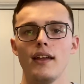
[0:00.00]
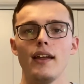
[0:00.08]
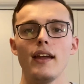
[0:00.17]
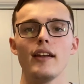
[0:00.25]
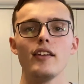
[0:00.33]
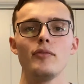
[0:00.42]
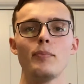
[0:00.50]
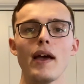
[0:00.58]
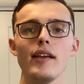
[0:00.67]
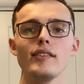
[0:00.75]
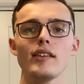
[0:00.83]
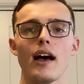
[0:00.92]
It is
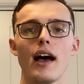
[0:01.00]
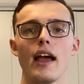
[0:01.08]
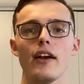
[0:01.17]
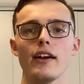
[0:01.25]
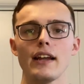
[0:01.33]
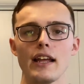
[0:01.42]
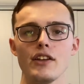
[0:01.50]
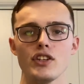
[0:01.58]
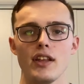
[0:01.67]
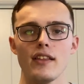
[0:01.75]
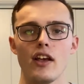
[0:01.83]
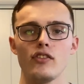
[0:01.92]
best to hire an
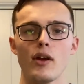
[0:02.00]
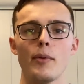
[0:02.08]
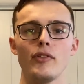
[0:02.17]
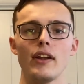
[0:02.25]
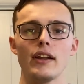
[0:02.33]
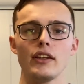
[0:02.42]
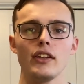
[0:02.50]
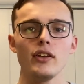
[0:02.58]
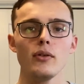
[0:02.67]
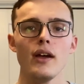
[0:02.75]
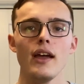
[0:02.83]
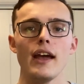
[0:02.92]
agent that's representing
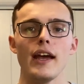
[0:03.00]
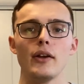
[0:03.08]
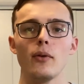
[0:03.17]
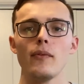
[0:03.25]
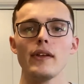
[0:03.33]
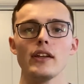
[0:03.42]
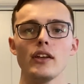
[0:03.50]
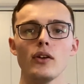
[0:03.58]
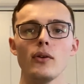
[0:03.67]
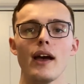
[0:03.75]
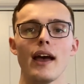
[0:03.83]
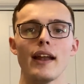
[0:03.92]
you and only
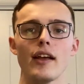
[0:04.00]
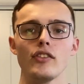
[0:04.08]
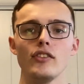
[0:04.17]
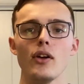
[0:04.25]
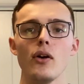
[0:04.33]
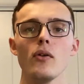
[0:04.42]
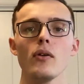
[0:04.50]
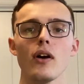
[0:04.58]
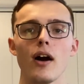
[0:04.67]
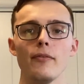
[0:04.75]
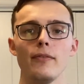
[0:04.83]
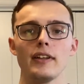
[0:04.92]
you and has no
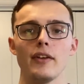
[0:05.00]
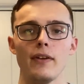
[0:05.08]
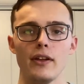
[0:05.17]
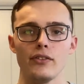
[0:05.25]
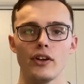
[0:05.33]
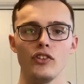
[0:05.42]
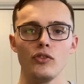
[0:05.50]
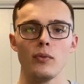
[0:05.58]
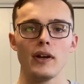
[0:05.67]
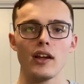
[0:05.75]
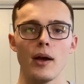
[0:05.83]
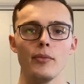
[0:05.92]
conflict of interest
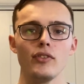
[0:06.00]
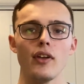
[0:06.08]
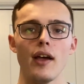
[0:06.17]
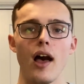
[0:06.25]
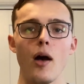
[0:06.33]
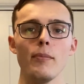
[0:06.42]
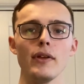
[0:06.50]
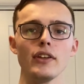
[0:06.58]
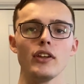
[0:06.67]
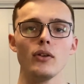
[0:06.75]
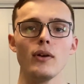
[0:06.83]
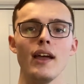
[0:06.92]
when it comes to helping
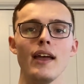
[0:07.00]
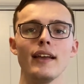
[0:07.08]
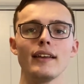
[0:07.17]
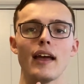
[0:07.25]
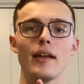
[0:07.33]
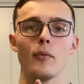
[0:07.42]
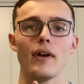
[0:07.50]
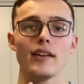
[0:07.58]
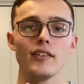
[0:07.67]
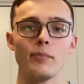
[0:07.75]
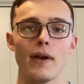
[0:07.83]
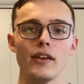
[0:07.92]
you get what
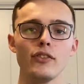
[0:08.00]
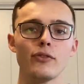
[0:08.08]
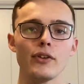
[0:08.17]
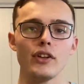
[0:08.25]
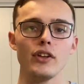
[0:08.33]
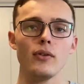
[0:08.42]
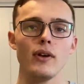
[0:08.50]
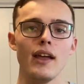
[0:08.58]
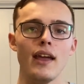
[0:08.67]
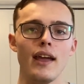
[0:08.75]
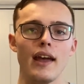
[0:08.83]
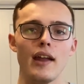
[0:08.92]
is best for you
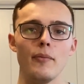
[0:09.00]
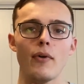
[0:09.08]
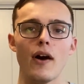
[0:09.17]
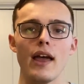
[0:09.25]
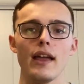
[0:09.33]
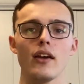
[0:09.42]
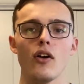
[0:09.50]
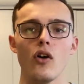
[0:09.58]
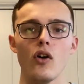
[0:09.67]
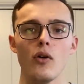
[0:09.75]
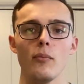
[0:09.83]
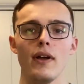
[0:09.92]
and buying a
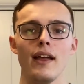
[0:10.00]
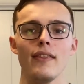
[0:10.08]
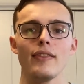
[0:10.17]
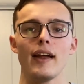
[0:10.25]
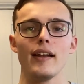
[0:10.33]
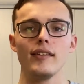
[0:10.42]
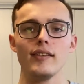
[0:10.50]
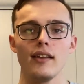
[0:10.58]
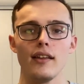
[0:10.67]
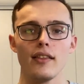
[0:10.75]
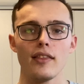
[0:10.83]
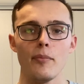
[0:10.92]
home that is
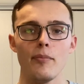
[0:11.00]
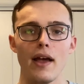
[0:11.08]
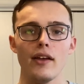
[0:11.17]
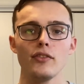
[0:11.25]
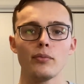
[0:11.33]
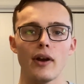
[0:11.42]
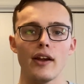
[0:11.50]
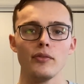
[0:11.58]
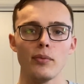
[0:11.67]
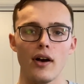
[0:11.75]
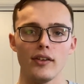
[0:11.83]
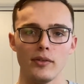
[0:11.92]
the best price
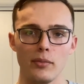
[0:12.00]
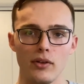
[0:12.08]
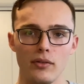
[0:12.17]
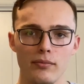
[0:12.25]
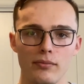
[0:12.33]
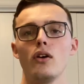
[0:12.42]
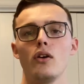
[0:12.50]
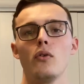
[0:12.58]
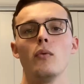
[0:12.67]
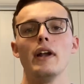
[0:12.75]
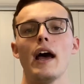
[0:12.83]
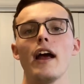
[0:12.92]
possible.
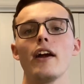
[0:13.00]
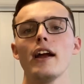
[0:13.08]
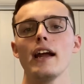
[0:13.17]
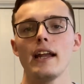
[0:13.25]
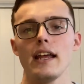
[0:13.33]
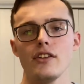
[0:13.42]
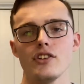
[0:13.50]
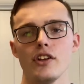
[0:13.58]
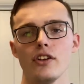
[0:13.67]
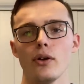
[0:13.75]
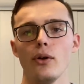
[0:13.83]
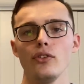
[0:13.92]
When hiring an agent,
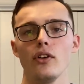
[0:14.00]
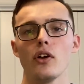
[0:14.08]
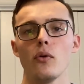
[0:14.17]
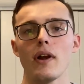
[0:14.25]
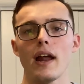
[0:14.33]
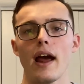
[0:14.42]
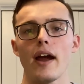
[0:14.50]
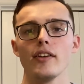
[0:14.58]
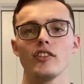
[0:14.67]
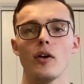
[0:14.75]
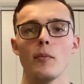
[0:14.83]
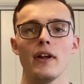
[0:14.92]
you're also going to want to hire
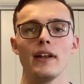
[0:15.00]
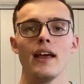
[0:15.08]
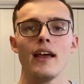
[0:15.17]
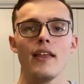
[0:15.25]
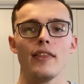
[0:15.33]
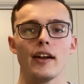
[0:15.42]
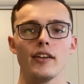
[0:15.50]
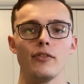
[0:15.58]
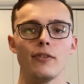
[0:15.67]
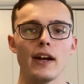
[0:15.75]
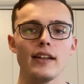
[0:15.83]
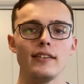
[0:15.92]
someone that is
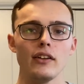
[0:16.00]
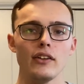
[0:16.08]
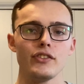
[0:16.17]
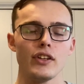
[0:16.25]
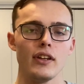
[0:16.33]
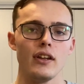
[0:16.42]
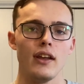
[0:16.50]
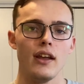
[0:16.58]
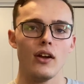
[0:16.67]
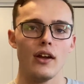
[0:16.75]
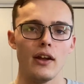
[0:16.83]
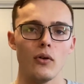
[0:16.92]
very diligent
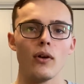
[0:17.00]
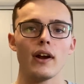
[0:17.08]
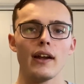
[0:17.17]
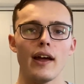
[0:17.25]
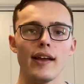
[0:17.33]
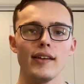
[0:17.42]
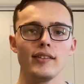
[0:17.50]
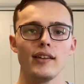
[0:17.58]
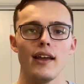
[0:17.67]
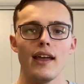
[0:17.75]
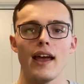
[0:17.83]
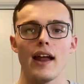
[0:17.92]
and organized
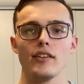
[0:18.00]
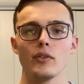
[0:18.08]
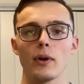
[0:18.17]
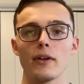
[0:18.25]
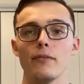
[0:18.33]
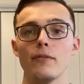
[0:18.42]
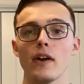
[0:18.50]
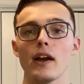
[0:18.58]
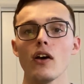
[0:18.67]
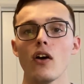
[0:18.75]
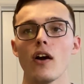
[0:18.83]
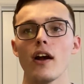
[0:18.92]
and is going to work
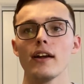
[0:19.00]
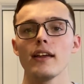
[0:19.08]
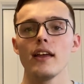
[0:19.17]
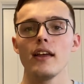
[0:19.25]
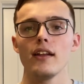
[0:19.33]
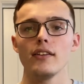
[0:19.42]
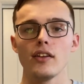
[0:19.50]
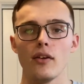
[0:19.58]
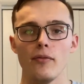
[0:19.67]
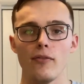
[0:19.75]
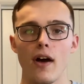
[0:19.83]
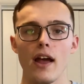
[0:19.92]
very hard to
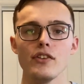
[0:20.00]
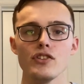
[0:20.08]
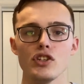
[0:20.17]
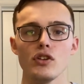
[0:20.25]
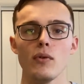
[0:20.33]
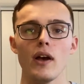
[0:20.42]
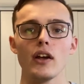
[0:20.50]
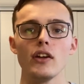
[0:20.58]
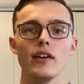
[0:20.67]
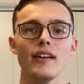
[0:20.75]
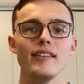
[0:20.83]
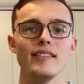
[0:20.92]
find you a
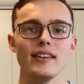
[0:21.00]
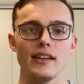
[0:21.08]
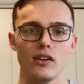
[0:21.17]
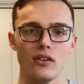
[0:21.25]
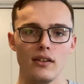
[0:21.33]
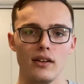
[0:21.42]
good deal.